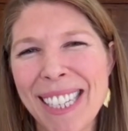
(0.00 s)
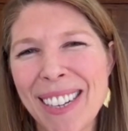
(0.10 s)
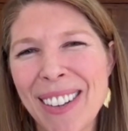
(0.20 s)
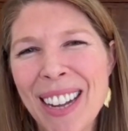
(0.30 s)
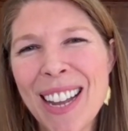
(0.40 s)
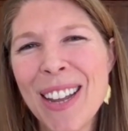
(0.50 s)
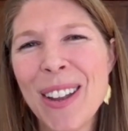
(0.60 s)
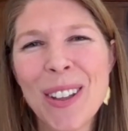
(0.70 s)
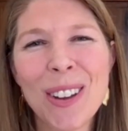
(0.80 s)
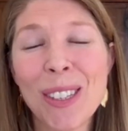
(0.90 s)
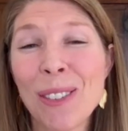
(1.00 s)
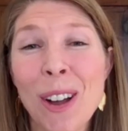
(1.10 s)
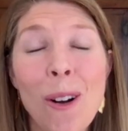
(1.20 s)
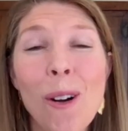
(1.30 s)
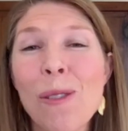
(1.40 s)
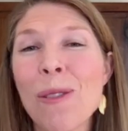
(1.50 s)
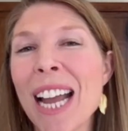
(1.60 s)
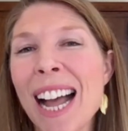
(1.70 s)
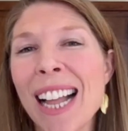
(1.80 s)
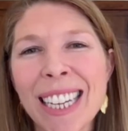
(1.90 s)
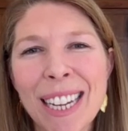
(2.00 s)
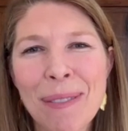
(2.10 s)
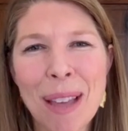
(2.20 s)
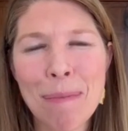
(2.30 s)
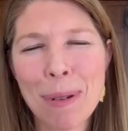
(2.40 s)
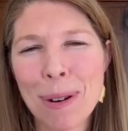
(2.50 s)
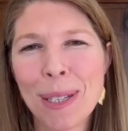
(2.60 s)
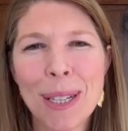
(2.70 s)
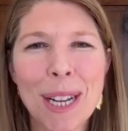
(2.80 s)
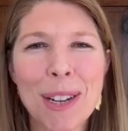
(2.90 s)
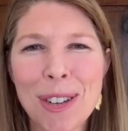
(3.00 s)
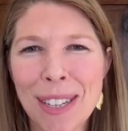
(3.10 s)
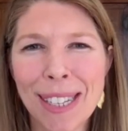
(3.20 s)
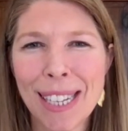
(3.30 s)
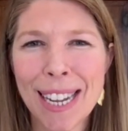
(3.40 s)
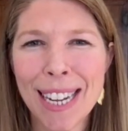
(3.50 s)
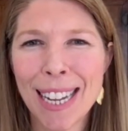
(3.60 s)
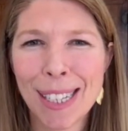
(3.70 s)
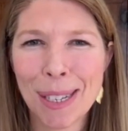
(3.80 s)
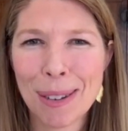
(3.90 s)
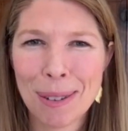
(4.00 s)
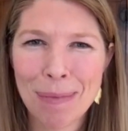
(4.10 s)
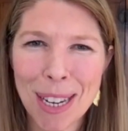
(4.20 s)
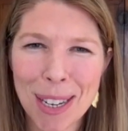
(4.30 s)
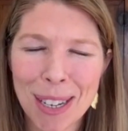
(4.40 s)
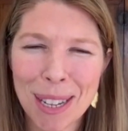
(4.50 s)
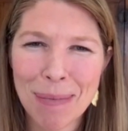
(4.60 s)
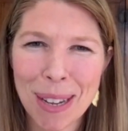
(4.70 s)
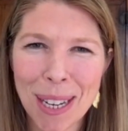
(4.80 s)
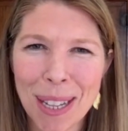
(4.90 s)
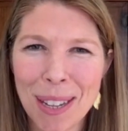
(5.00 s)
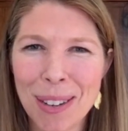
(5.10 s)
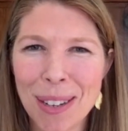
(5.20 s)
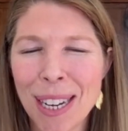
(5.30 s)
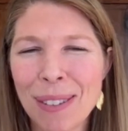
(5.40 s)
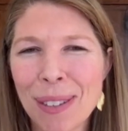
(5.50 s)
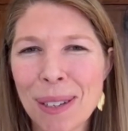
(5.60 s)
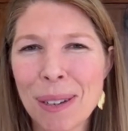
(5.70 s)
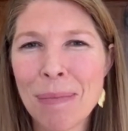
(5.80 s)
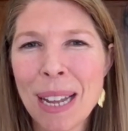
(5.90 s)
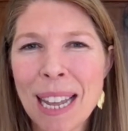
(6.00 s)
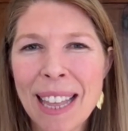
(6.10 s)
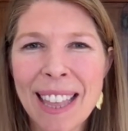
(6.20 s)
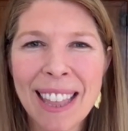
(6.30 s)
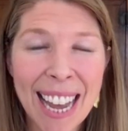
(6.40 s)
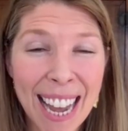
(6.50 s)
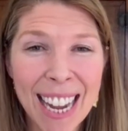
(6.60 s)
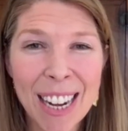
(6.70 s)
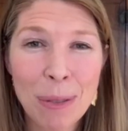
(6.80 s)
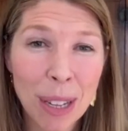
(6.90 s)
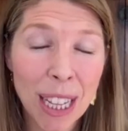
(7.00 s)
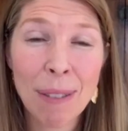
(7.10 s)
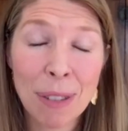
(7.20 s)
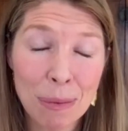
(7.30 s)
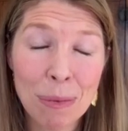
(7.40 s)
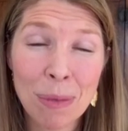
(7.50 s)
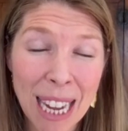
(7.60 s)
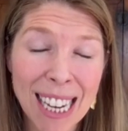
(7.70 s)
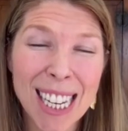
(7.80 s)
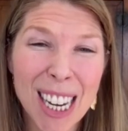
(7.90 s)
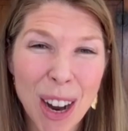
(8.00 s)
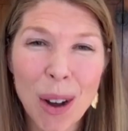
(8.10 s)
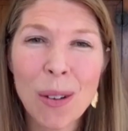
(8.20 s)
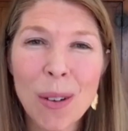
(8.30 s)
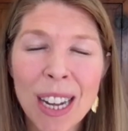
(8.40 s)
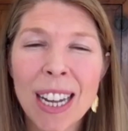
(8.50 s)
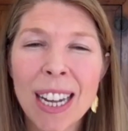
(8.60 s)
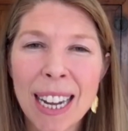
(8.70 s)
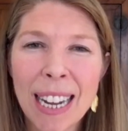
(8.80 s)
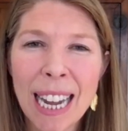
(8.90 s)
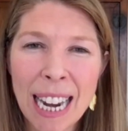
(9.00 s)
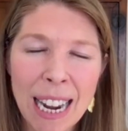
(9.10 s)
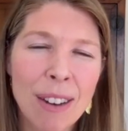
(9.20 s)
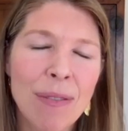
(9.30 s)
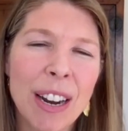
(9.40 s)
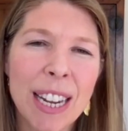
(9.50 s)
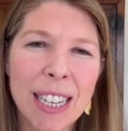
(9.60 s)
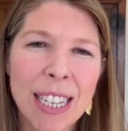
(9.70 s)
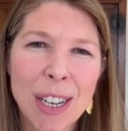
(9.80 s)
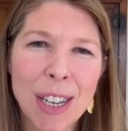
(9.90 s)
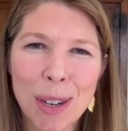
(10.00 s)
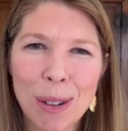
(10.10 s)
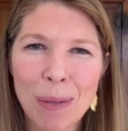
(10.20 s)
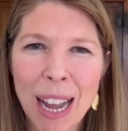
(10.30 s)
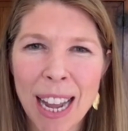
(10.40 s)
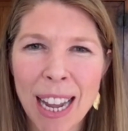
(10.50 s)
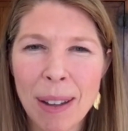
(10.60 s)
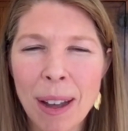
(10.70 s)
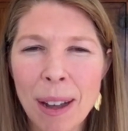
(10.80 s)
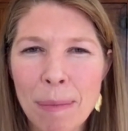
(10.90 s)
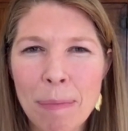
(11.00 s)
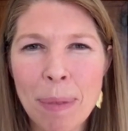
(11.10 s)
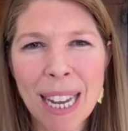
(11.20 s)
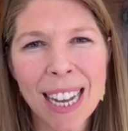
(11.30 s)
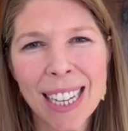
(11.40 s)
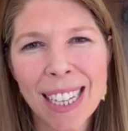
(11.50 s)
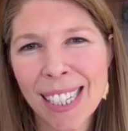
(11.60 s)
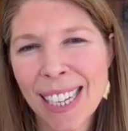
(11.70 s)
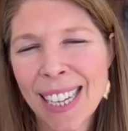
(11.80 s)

So you know, there's a, a whole reality of that person that you're just seeing as a two-dimensional image on the other side of Zoom that you really have to get to know uh, and in a very intentional way uh, because